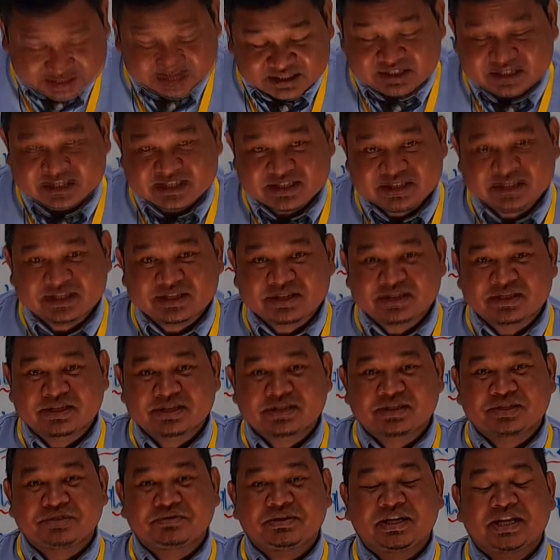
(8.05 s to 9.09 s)
Hey
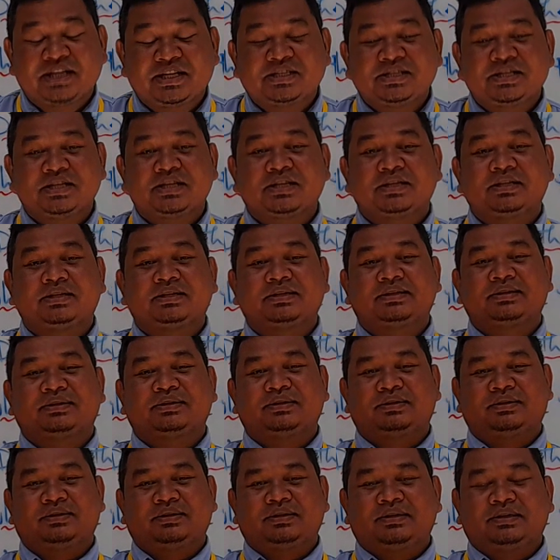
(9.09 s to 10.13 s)
student,
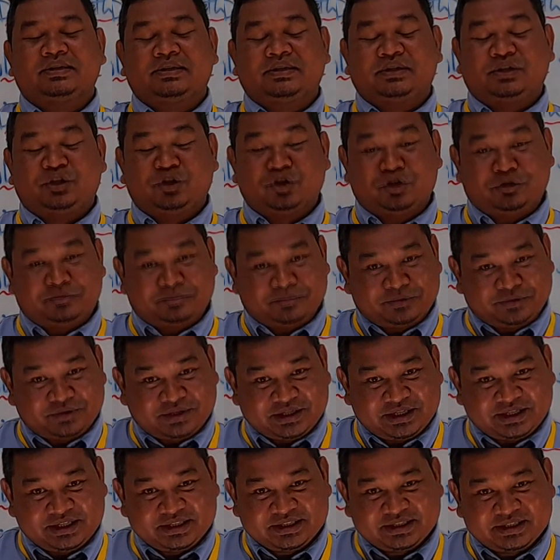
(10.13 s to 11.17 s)
good
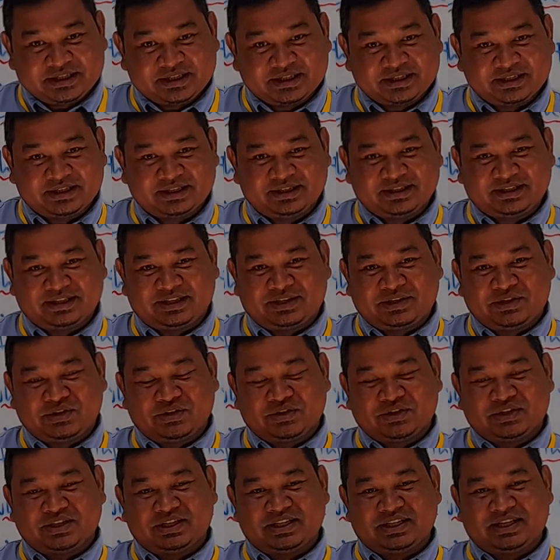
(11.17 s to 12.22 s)
morning,
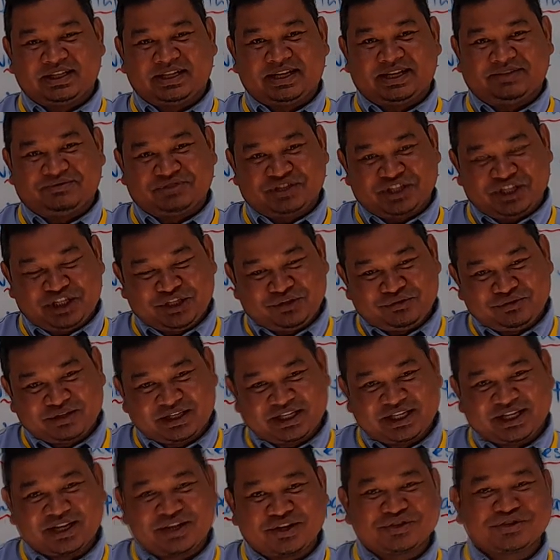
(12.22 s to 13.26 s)
good afternoon,
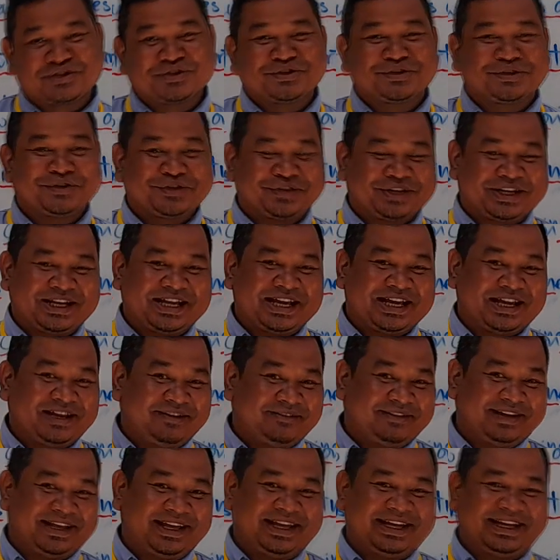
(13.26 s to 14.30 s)
and also good
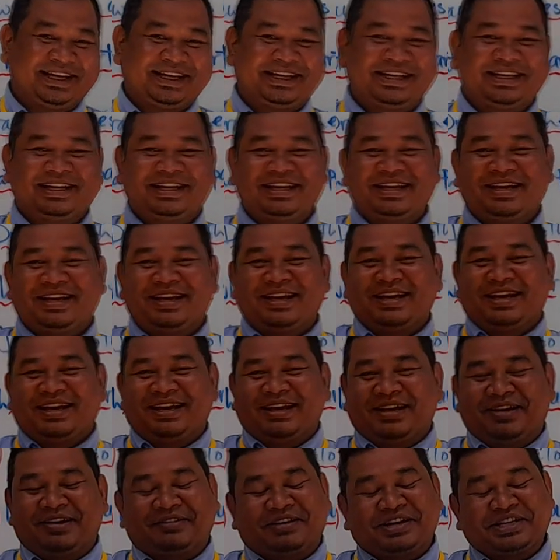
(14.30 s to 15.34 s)
evening.
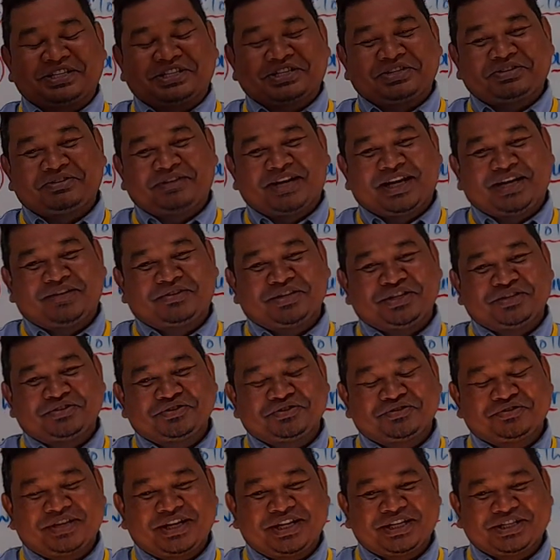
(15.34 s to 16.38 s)
Okay, so how are you
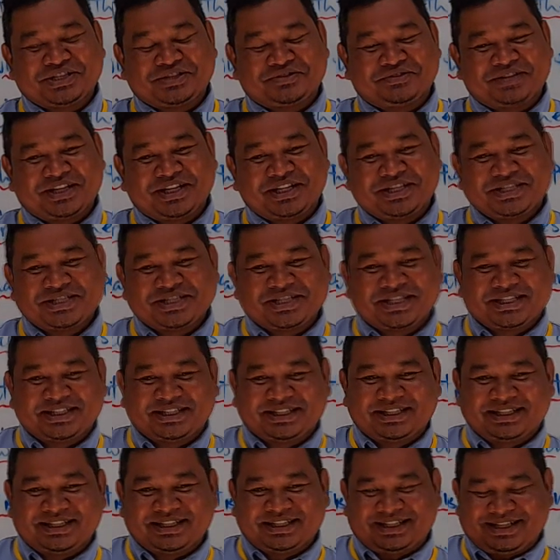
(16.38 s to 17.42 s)
today, student?
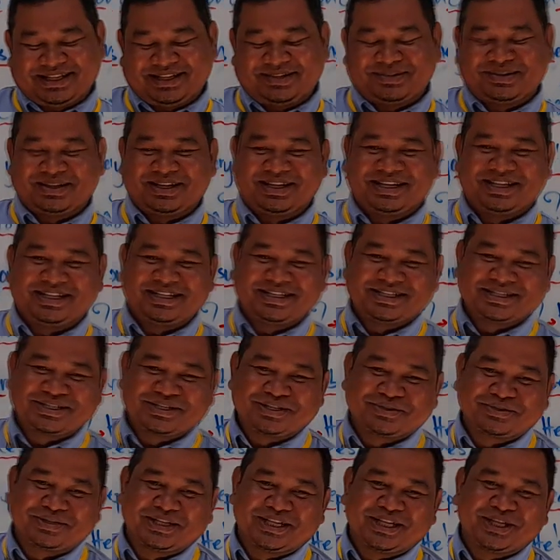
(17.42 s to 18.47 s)
Okay,
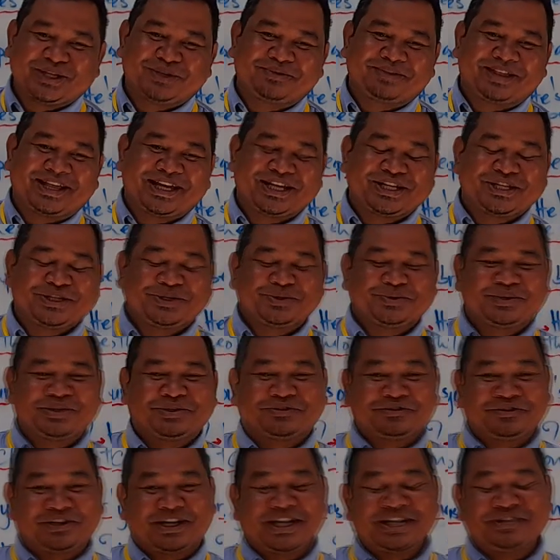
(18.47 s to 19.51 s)
so I hope that you are
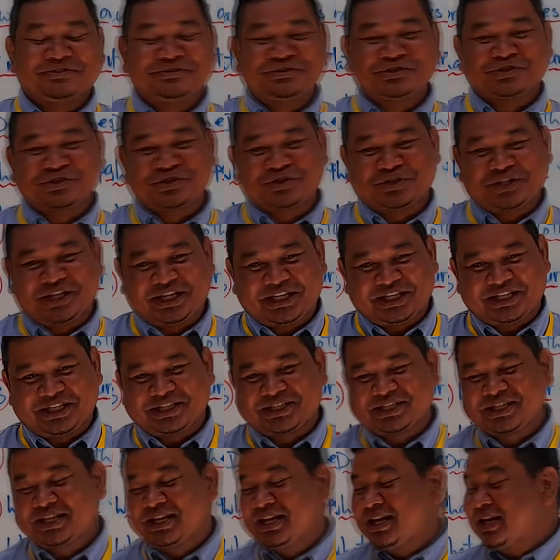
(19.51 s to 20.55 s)
fine for today.
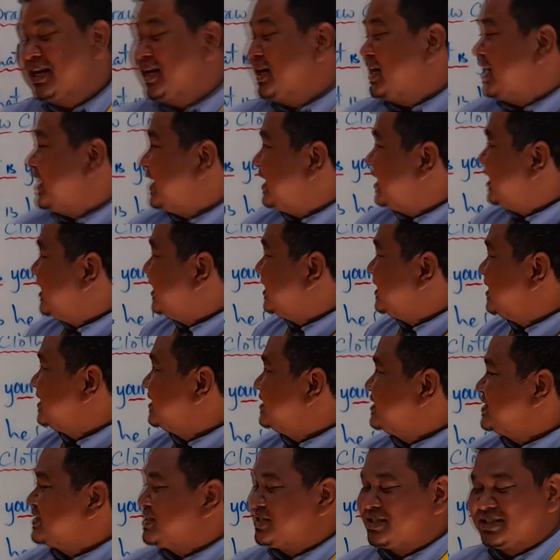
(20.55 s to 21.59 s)

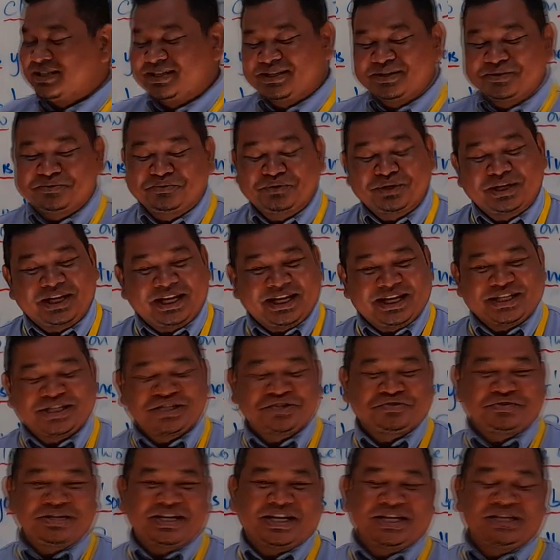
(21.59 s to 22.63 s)
And what day is
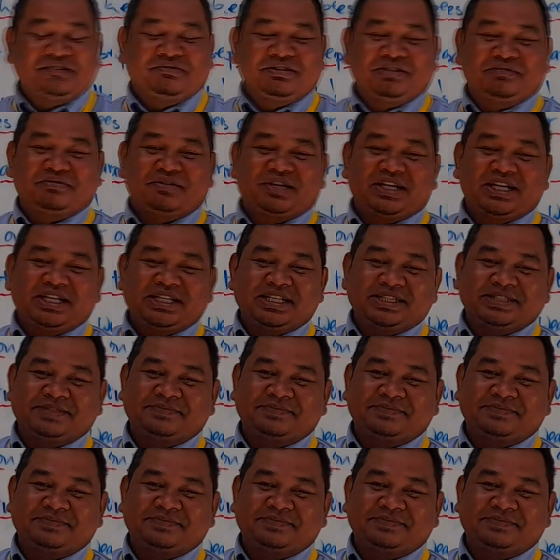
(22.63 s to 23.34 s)
today, everyone?